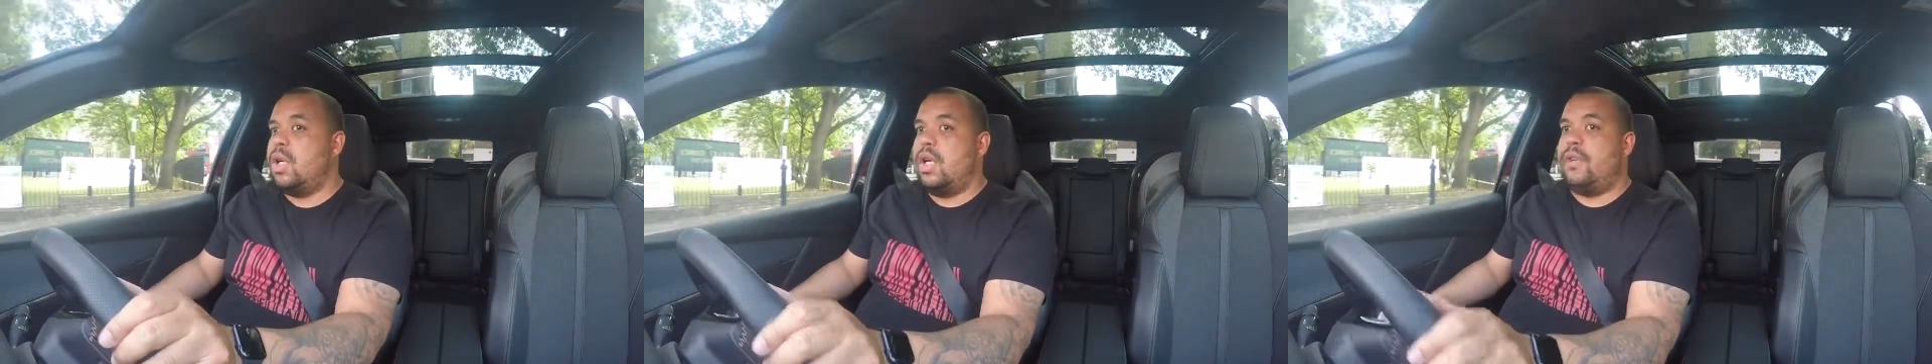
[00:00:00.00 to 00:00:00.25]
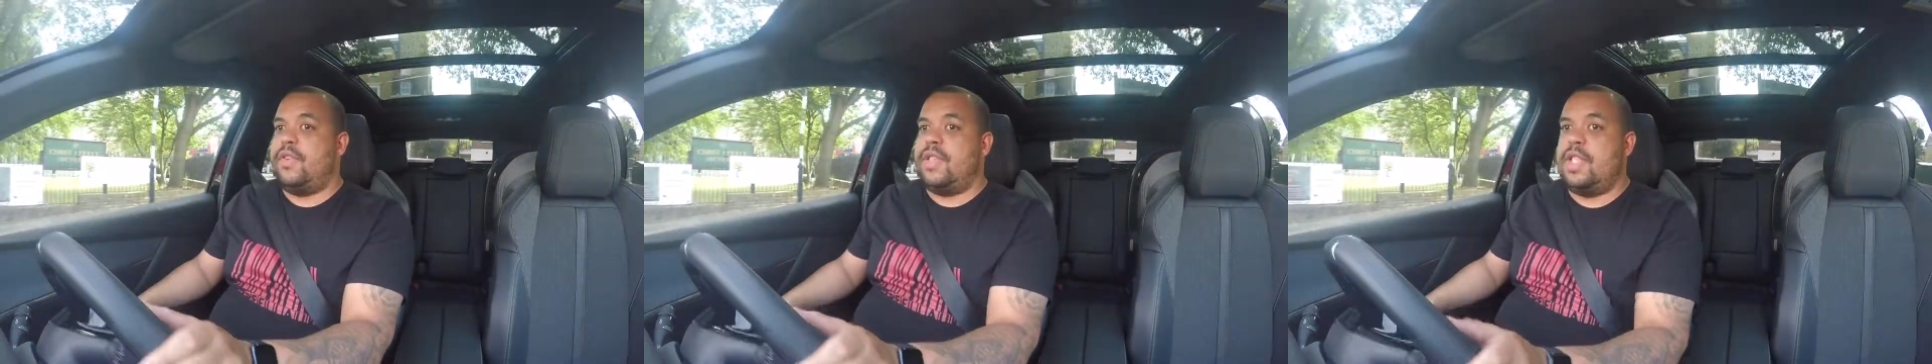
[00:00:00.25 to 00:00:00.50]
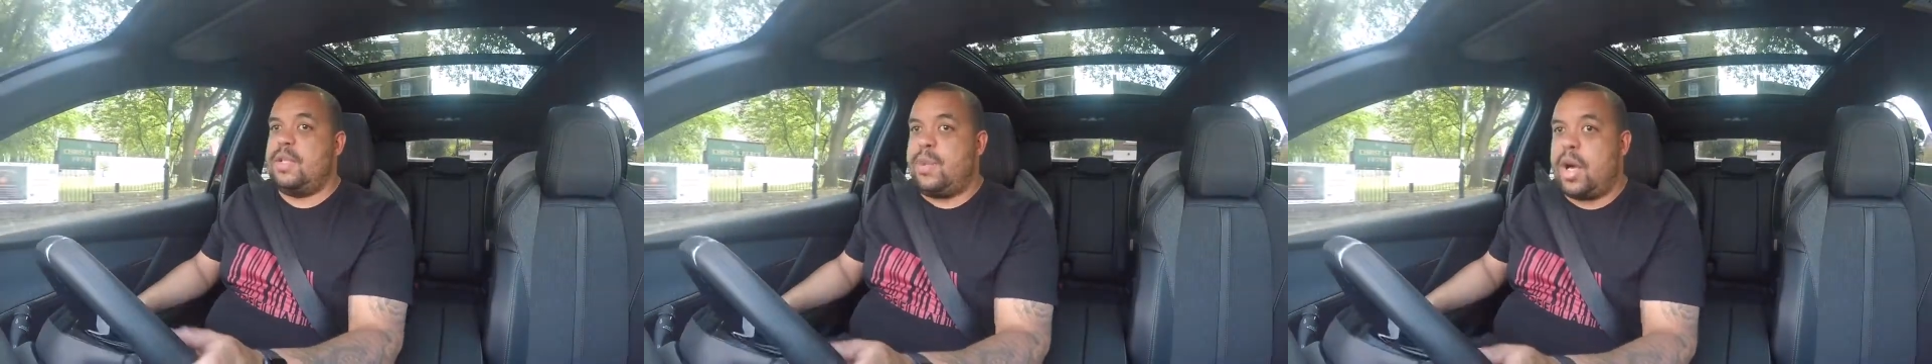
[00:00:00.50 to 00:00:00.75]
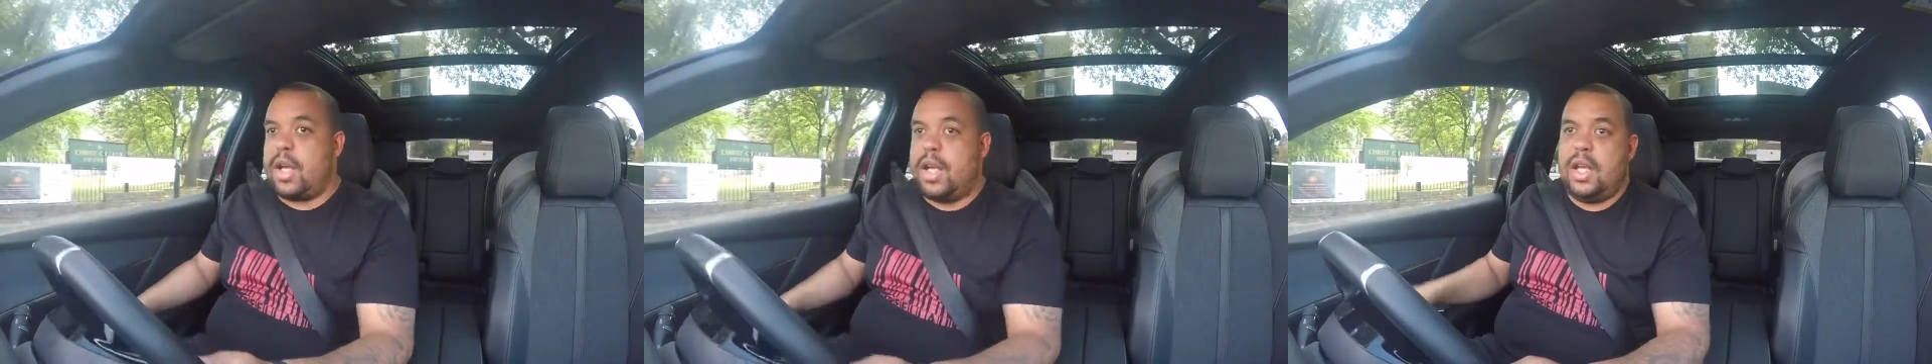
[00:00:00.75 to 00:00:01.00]
he fits his
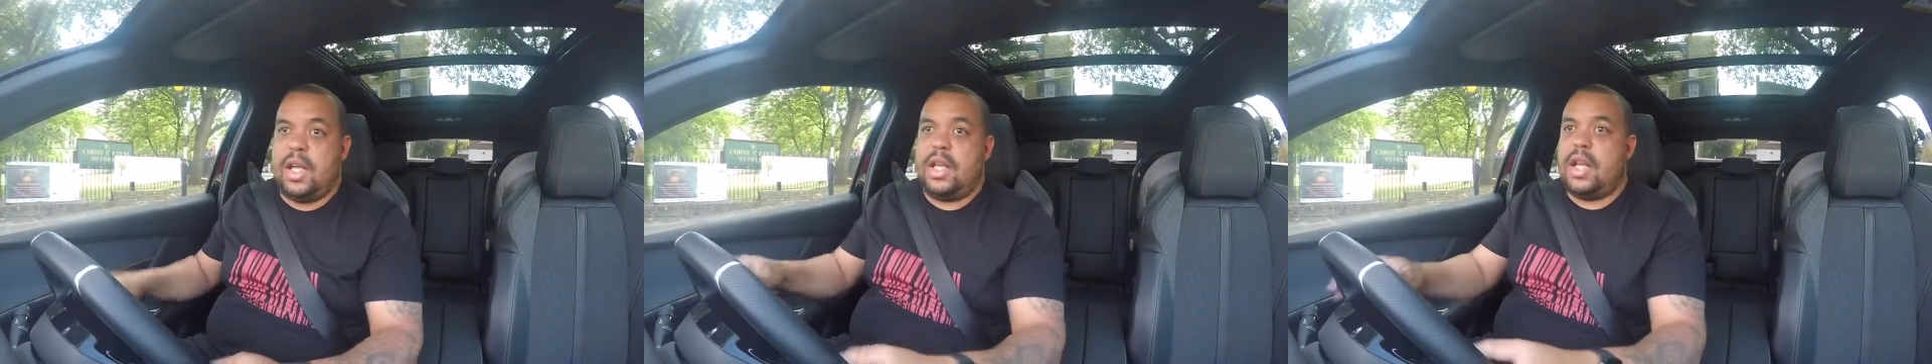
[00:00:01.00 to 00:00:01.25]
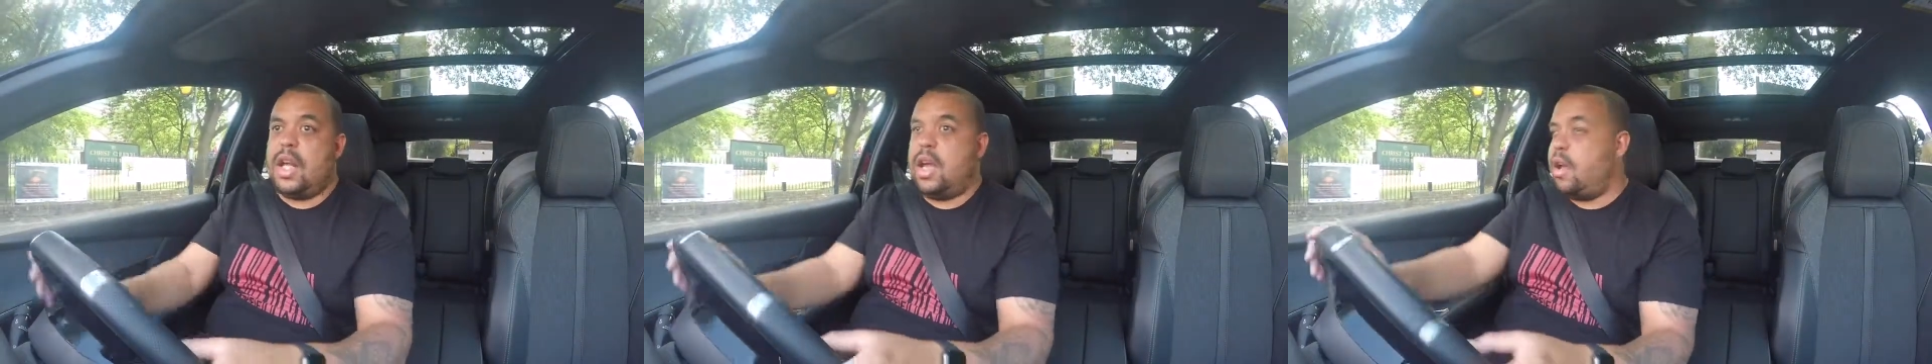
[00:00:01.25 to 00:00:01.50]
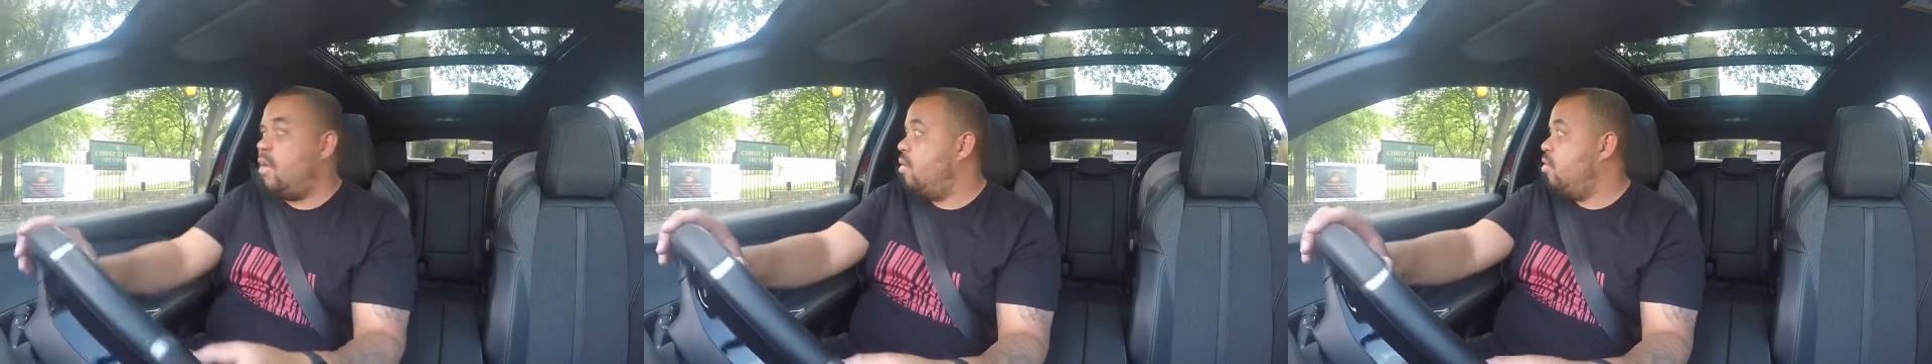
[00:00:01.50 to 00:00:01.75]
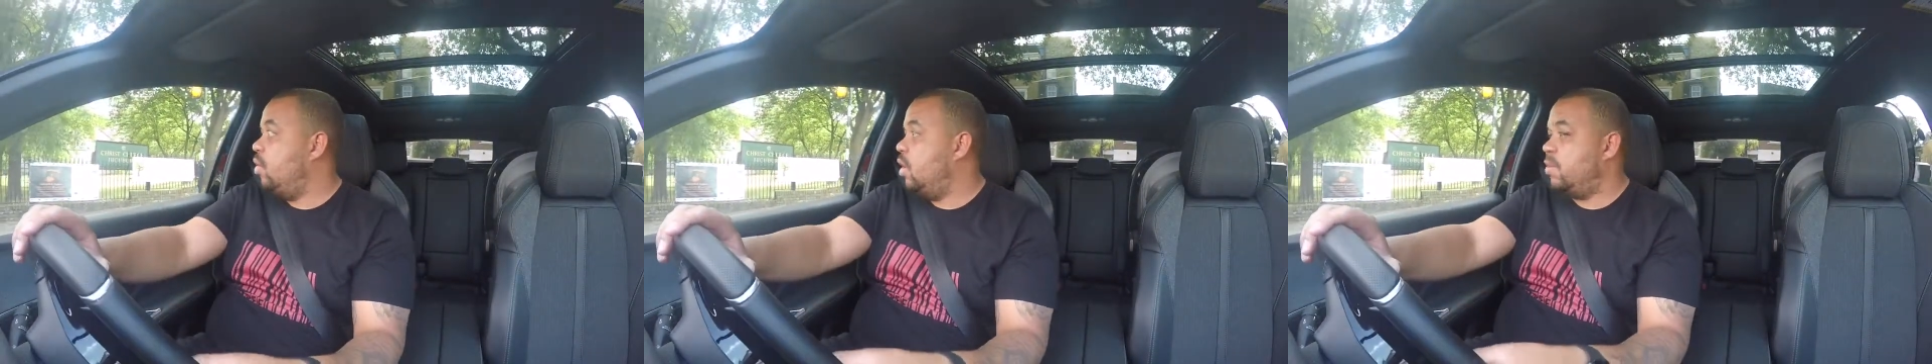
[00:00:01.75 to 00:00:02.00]
buggy in there and
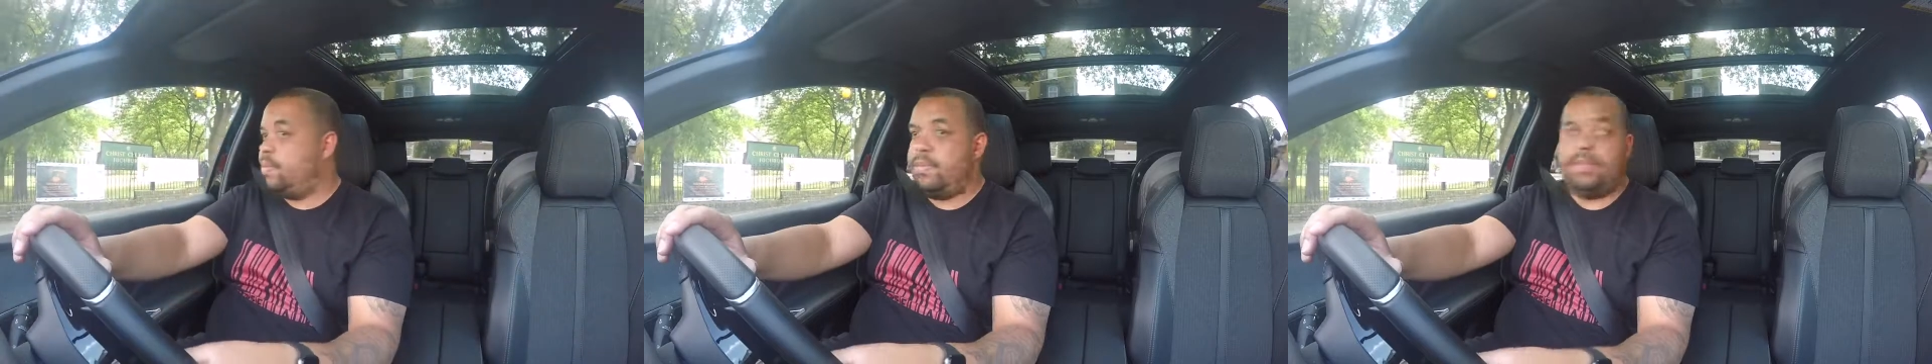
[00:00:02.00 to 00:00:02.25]
all these